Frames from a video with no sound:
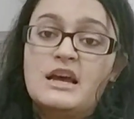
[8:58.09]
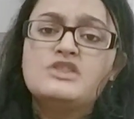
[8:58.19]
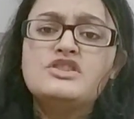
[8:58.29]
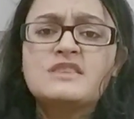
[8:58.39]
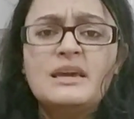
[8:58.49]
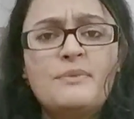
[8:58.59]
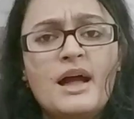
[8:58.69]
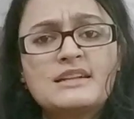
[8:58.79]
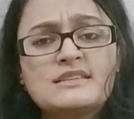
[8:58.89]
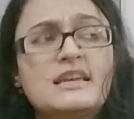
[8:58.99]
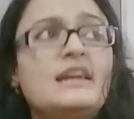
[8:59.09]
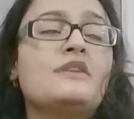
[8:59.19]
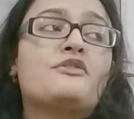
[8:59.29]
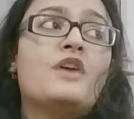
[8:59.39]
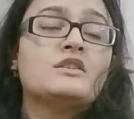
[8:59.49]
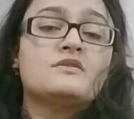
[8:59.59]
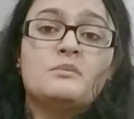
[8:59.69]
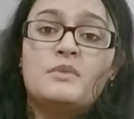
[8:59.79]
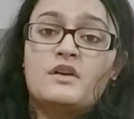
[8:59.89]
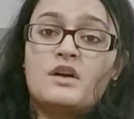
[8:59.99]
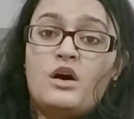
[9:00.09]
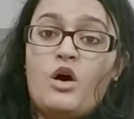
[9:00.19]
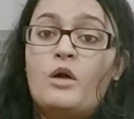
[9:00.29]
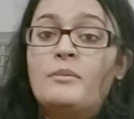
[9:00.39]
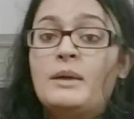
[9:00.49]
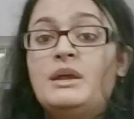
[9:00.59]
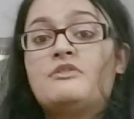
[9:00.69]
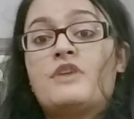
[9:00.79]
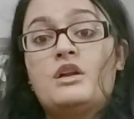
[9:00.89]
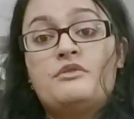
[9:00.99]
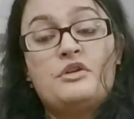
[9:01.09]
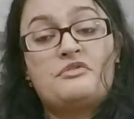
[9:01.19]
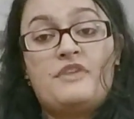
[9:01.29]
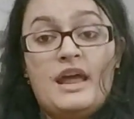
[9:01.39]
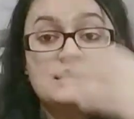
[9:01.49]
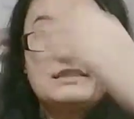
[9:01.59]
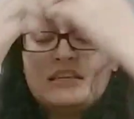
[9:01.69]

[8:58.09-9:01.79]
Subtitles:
Just keep practicing in front of the mirror, or maybe in front of your friends.